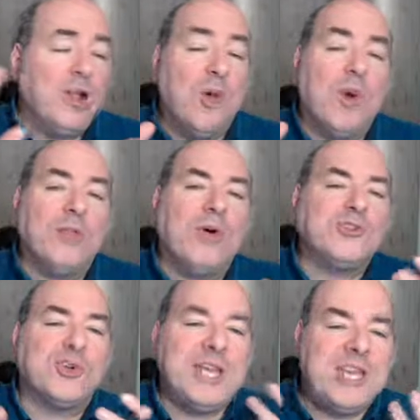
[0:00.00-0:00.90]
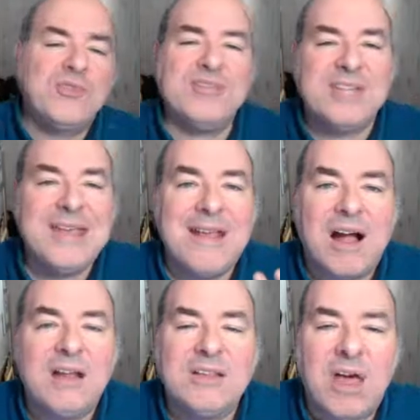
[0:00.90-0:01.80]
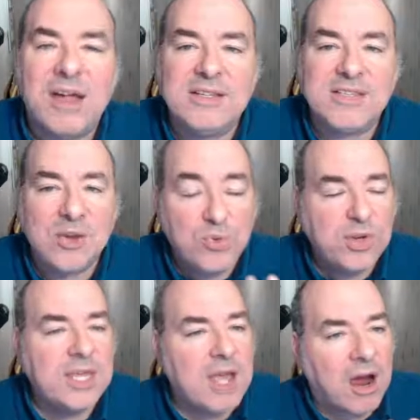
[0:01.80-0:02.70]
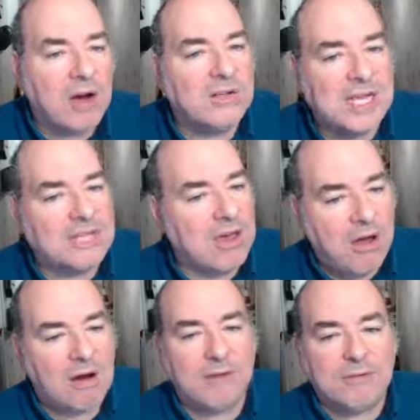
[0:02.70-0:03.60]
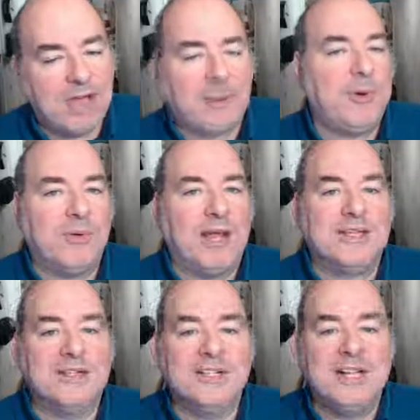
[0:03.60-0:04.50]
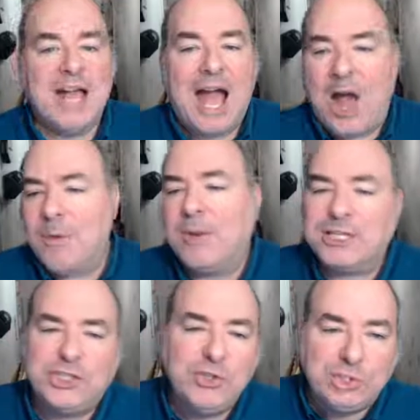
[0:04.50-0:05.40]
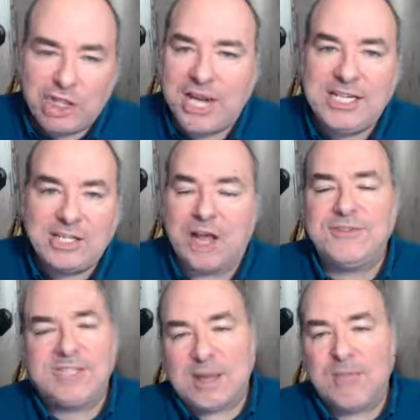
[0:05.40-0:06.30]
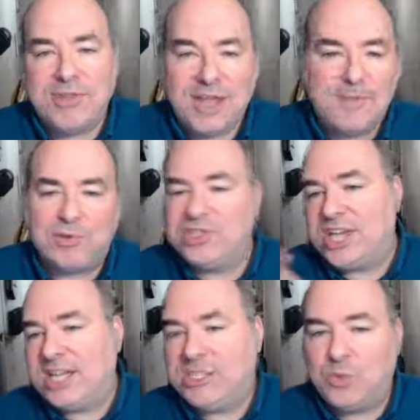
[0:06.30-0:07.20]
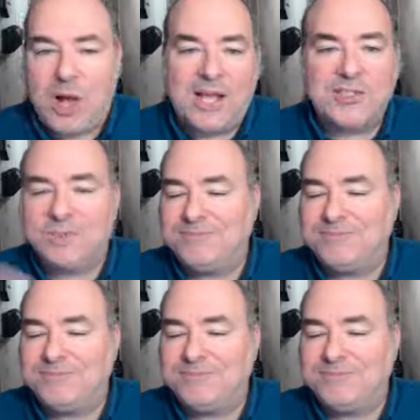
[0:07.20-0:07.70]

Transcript: Well, those are interesting guidelines. They really aren't at the heart of copyright. How much you change of something percentage-wise,